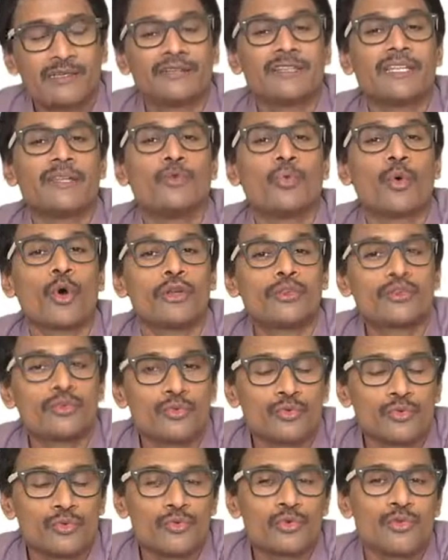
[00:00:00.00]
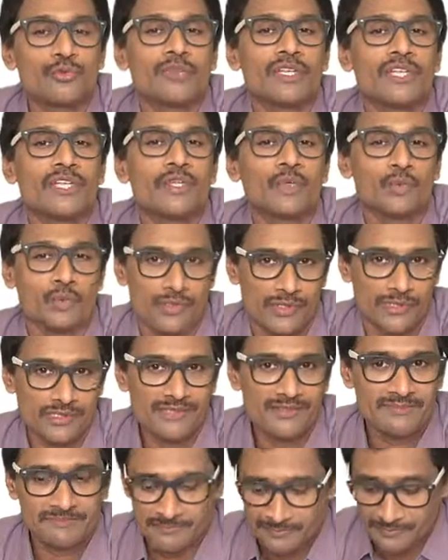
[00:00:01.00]
Then what rule do we
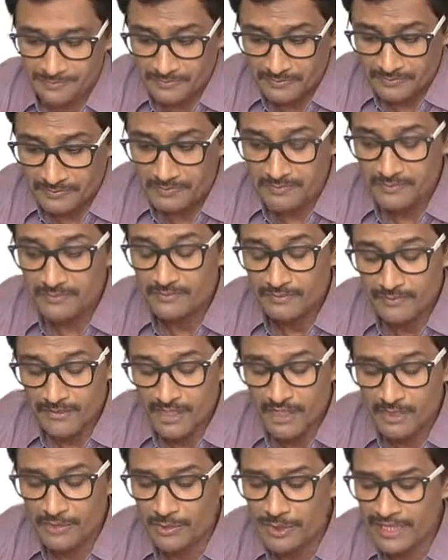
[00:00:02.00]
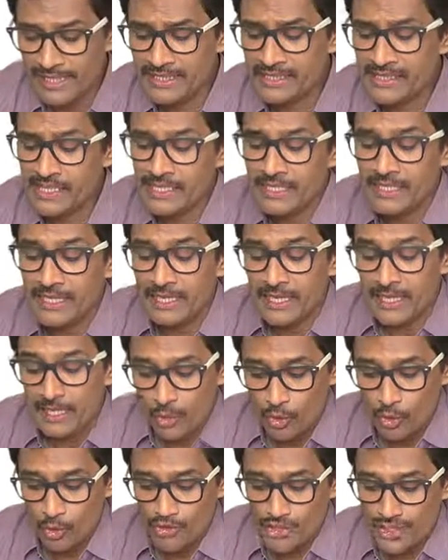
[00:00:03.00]
use? Right?
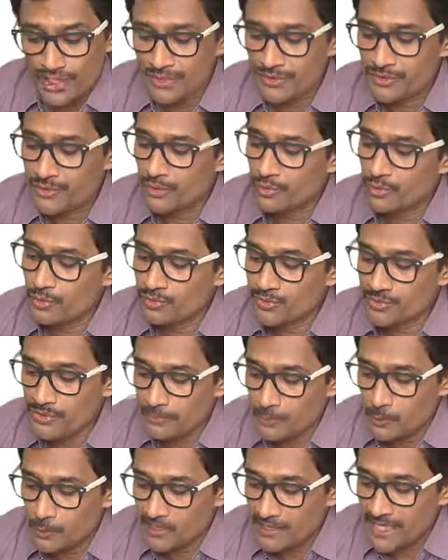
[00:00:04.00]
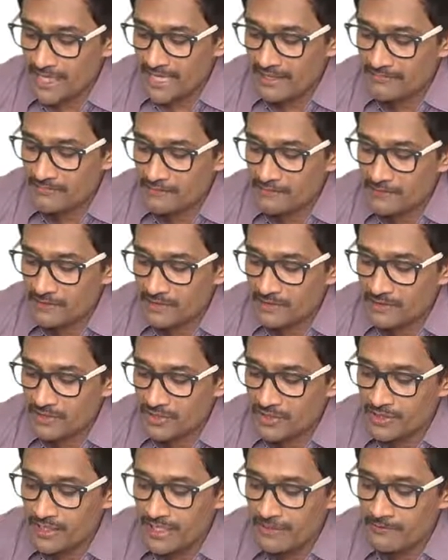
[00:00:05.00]
Quotient rule, suppose I have a
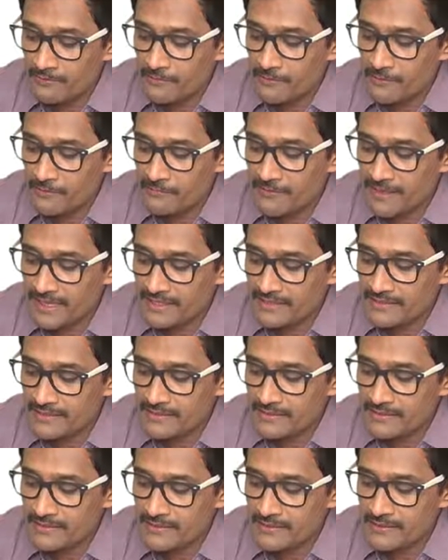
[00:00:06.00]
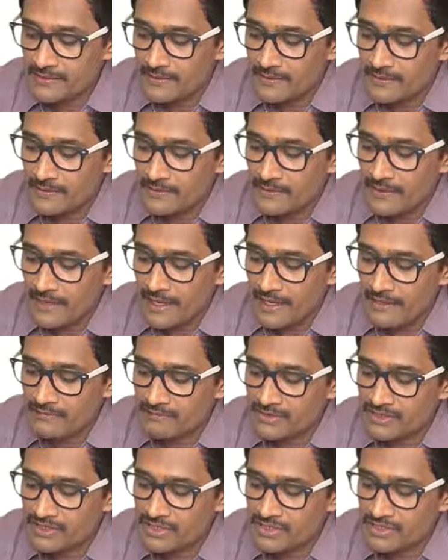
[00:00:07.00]
function f of x and
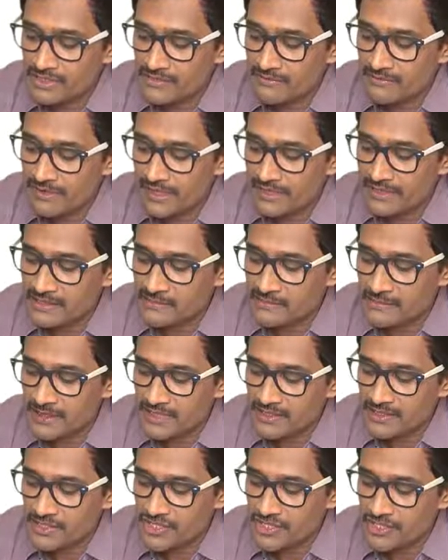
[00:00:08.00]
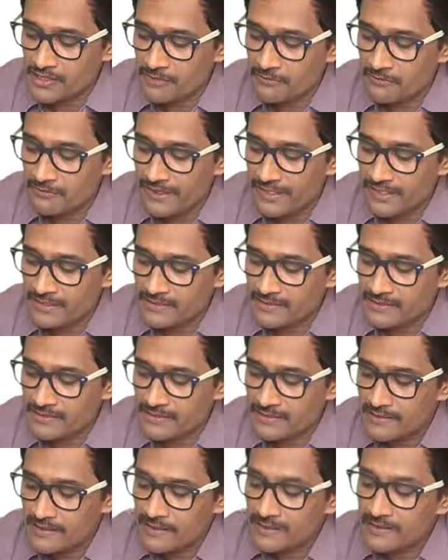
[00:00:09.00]
which is divided by g of x.
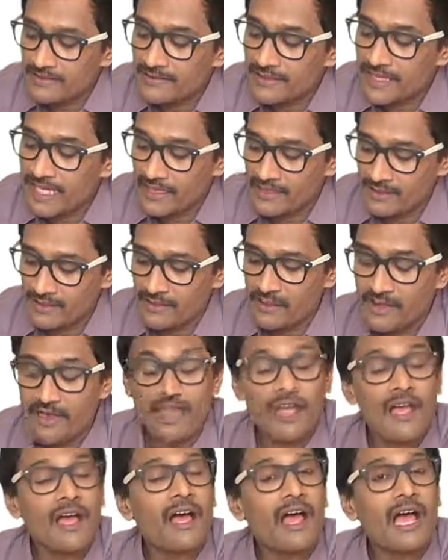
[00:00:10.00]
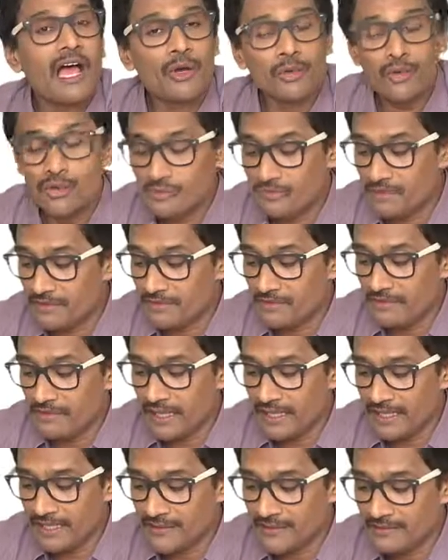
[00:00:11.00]
Then how do we
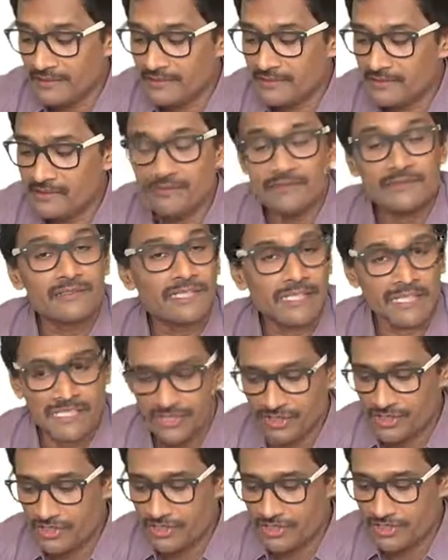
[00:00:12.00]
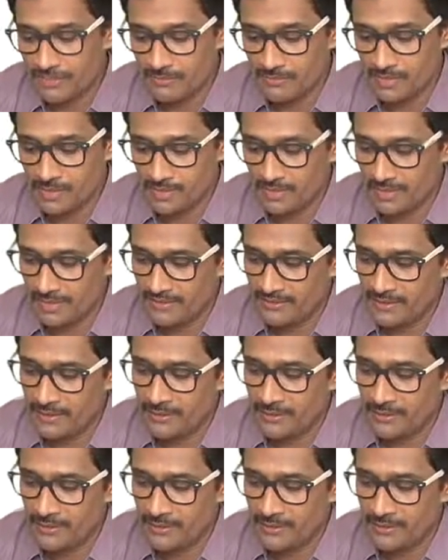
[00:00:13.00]
find the relationship between